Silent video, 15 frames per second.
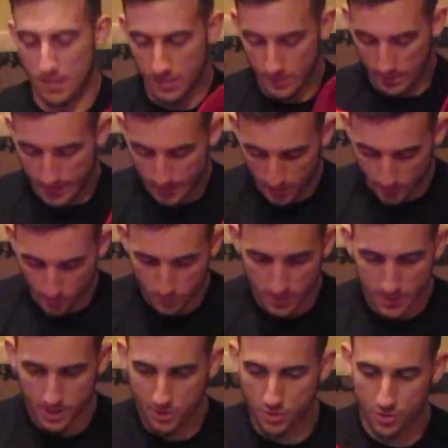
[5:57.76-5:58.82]
Lily
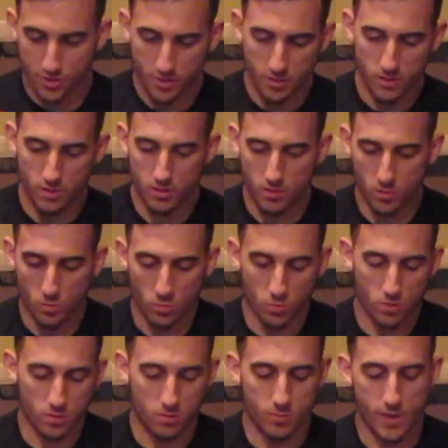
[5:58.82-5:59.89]
Bridge
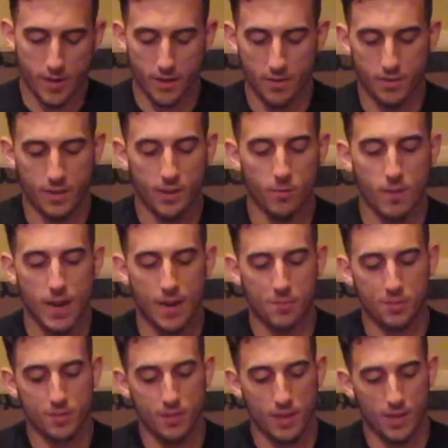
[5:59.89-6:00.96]
world record knee
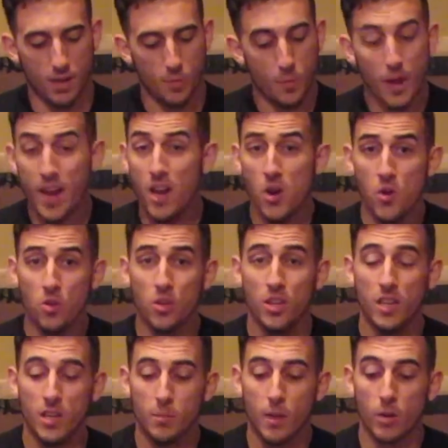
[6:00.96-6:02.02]
wraps, and
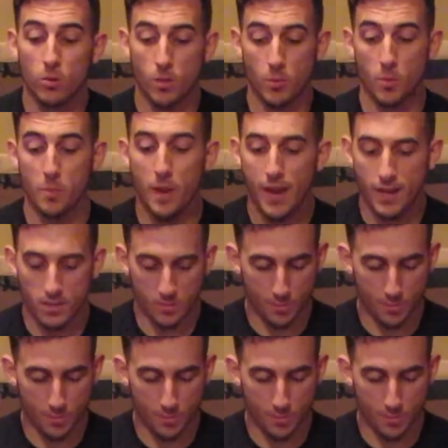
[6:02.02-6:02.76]
apparently my rubber bands